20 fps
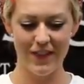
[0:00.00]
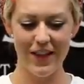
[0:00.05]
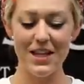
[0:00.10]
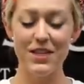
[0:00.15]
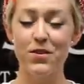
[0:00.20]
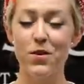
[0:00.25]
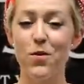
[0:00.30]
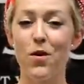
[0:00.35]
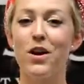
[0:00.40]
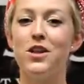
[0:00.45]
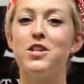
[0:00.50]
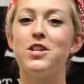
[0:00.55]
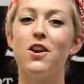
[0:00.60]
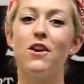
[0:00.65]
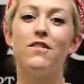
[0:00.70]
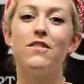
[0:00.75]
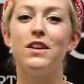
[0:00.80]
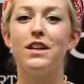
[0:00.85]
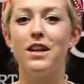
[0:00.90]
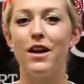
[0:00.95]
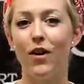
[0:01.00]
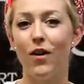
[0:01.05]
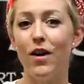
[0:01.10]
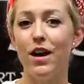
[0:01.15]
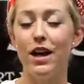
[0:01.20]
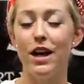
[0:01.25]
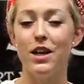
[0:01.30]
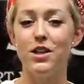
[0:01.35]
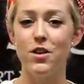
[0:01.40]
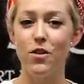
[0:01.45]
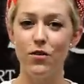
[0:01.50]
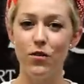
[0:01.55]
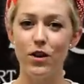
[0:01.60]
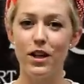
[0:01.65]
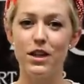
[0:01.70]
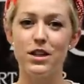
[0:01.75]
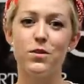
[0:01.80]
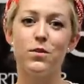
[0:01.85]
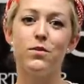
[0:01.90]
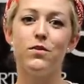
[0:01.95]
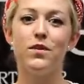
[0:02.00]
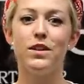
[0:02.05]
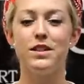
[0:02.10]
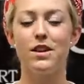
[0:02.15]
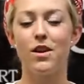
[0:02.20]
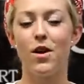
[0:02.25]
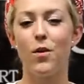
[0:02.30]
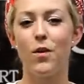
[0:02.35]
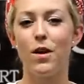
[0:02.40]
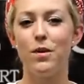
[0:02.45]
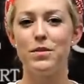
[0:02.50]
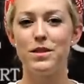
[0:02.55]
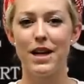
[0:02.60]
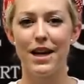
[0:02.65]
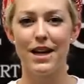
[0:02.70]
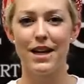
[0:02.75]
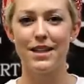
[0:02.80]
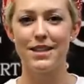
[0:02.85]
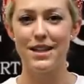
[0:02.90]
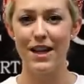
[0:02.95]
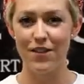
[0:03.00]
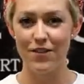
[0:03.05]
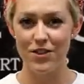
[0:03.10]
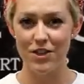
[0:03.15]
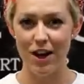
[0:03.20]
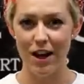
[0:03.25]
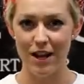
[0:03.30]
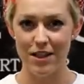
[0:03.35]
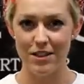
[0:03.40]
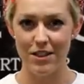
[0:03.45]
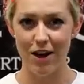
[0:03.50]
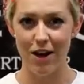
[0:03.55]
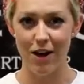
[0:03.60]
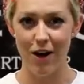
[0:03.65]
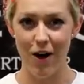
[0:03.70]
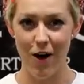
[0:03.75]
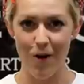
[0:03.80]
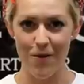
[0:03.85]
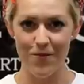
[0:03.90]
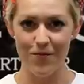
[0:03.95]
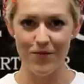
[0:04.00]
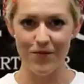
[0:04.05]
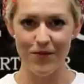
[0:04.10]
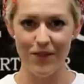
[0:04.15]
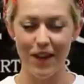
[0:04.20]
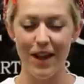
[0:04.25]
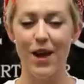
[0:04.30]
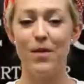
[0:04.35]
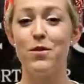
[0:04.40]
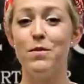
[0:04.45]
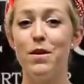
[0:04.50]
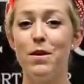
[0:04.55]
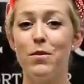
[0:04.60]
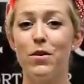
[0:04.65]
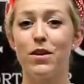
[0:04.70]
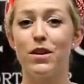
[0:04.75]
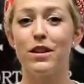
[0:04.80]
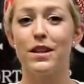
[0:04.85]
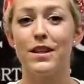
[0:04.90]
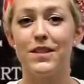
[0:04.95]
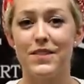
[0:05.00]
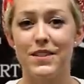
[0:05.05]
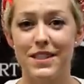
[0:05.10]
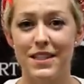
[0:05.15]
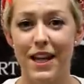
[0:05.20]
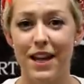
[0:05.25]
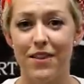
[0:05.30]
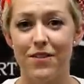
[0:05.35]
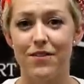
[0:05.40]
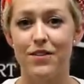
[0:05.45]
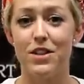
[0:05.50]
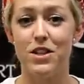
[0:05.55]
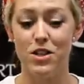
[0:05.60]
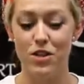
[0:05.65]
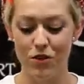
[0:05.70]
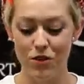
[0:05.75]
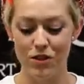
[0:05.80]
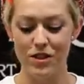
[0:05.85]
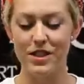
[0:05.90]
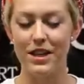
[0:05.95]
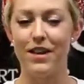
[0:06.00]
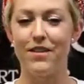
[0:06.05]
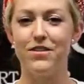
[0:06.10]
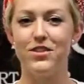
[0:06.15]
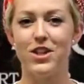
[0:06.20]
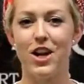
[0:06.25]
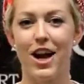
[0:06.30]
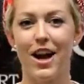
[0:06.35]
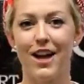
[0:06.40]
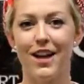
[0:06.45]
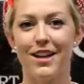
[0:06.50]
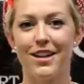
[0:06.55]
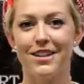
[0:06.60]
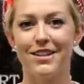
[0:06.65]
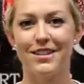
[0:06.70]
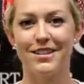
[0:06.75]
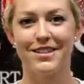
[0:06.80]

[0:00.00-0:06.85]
Thanks for watching our video. And don't forget to visit our website at safejacks.com. And remember to live safe, use SafeJack.